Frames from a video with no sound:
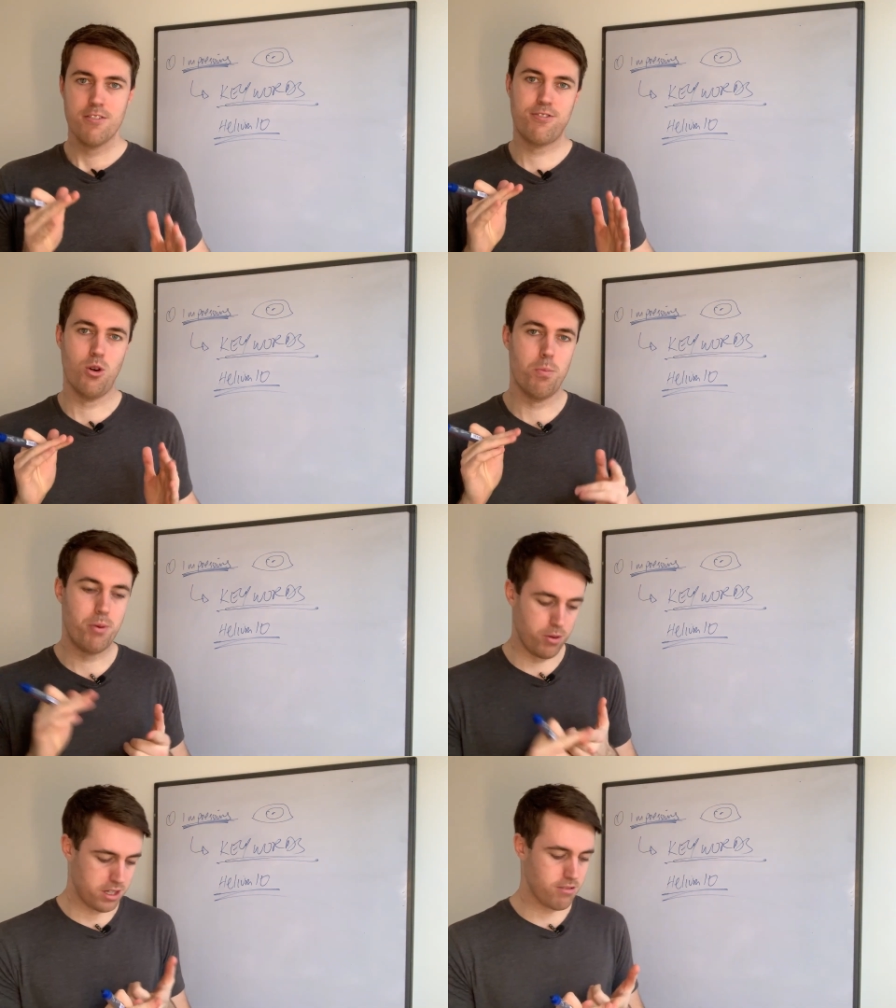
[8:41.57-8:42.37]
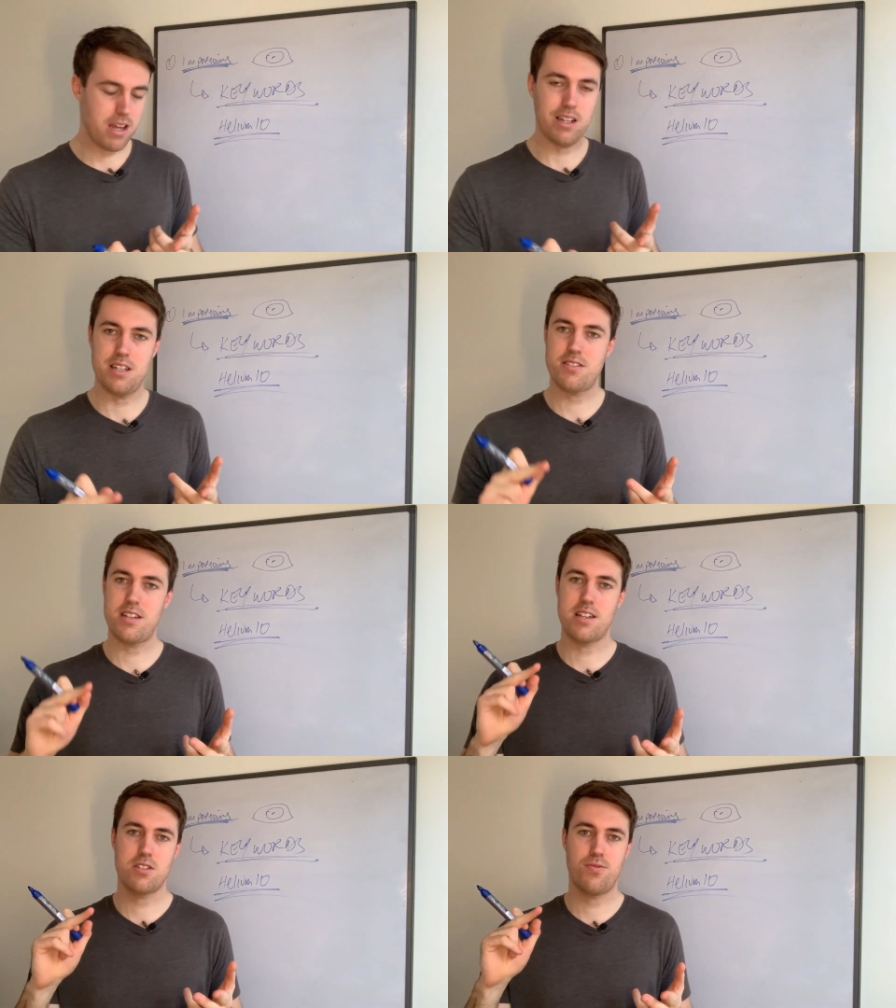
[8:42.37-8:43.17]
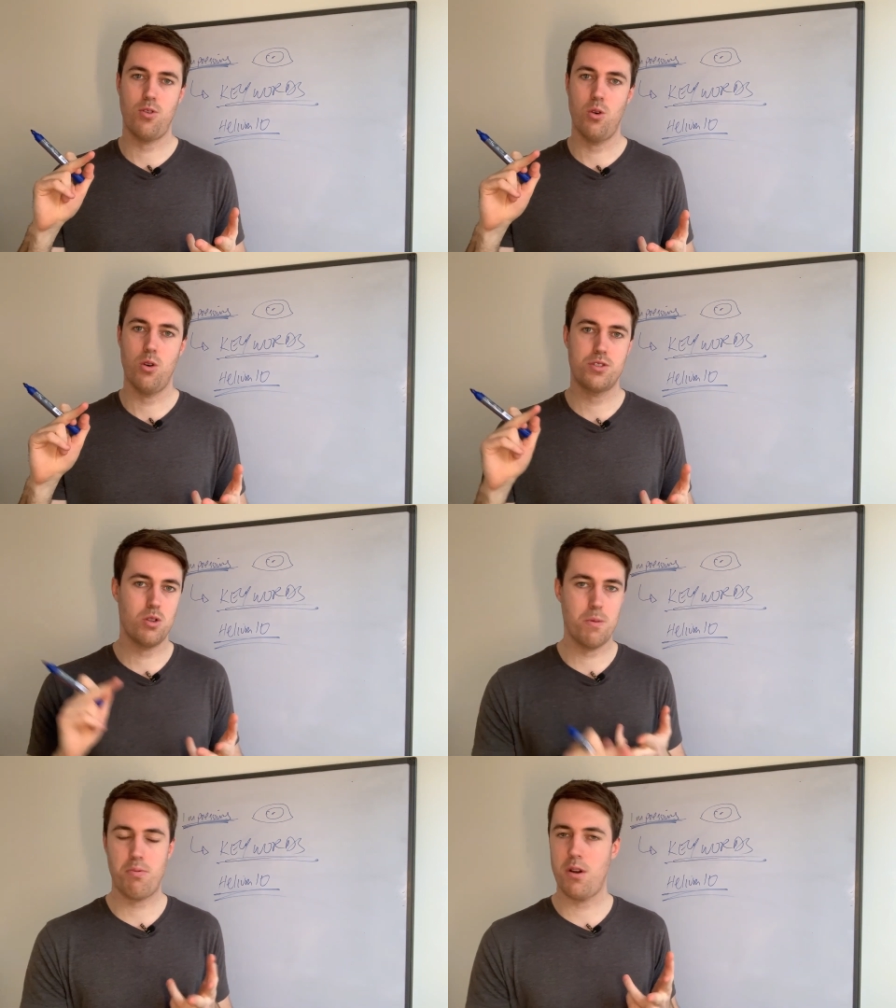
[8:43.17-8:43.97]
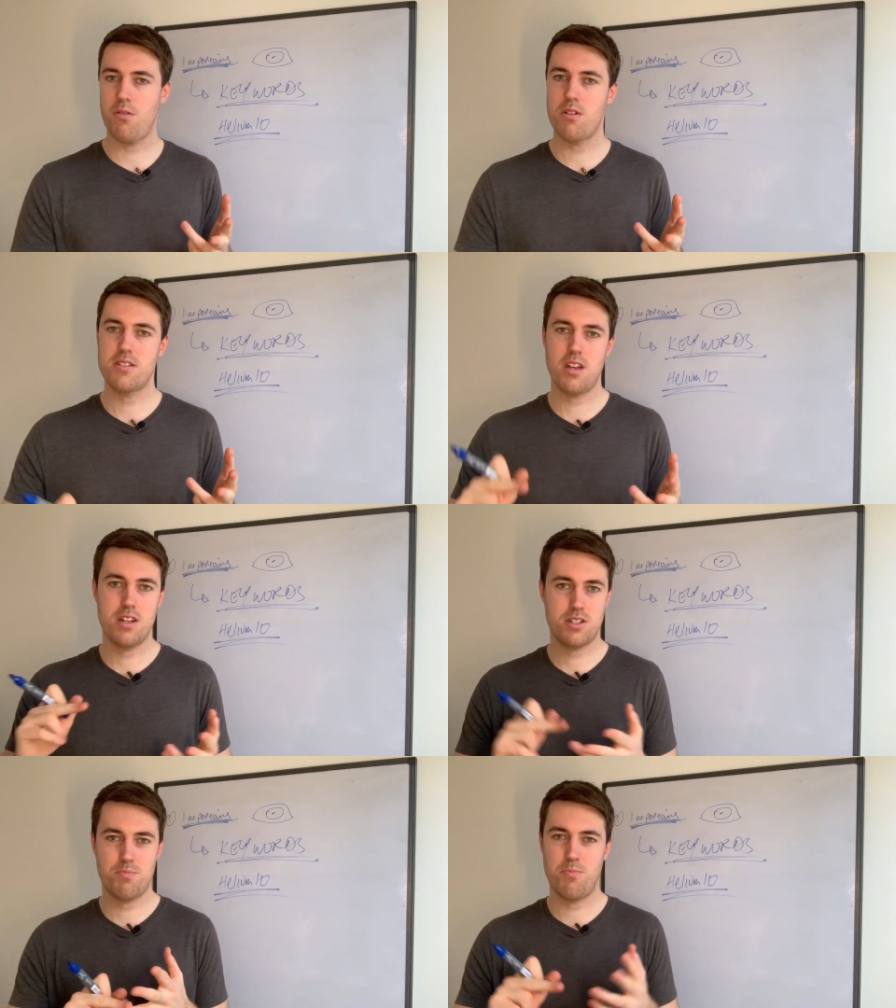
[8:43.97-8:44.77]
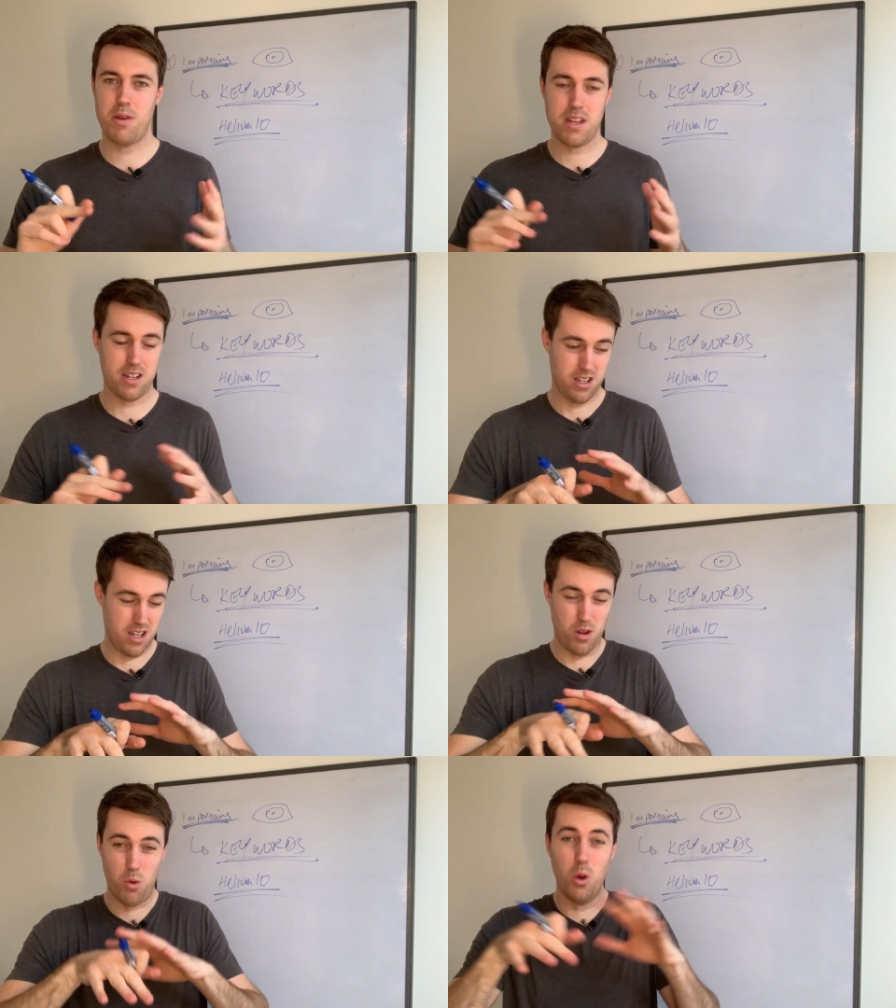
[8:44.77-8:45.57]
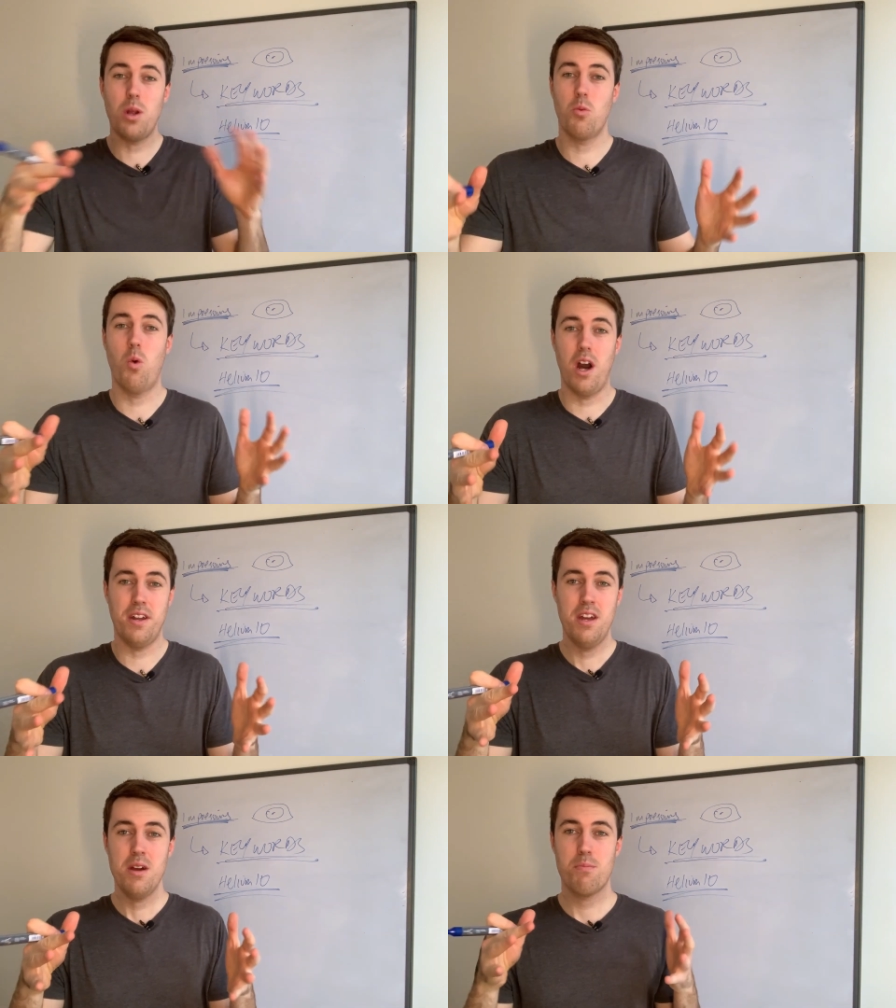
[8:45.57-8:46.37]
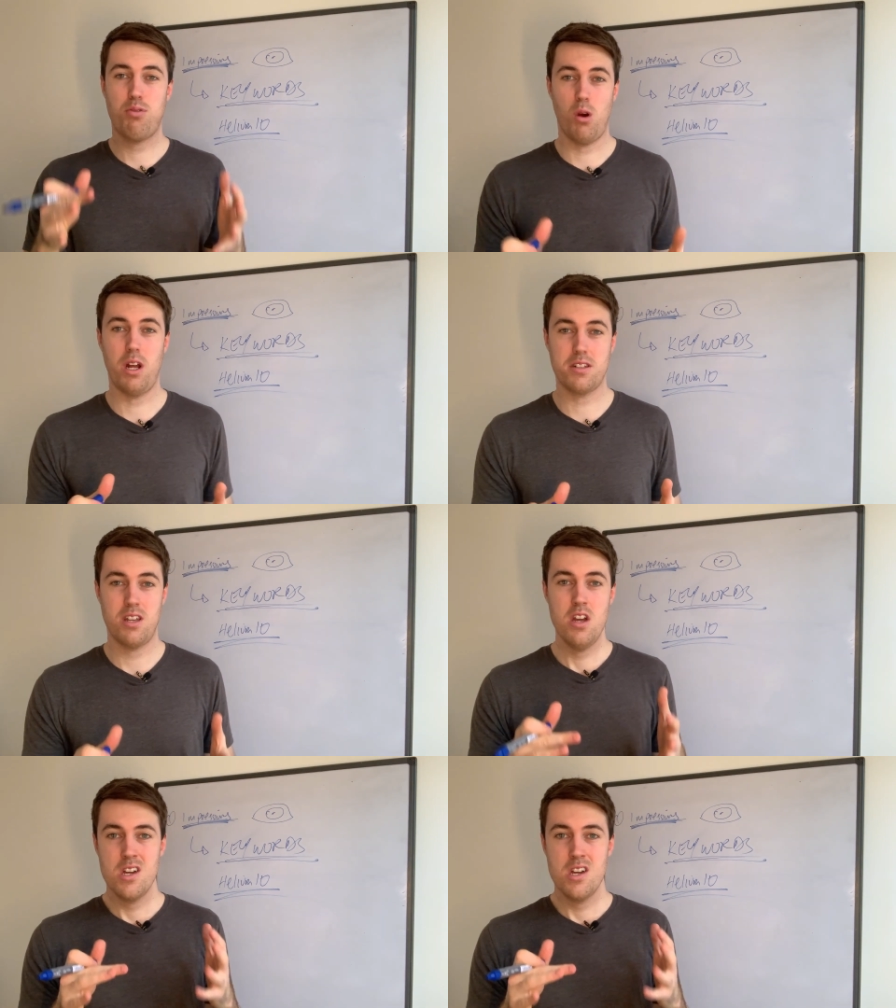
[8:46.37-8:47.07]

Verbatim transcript: for building great listings, for doing product research, being an all-in-one product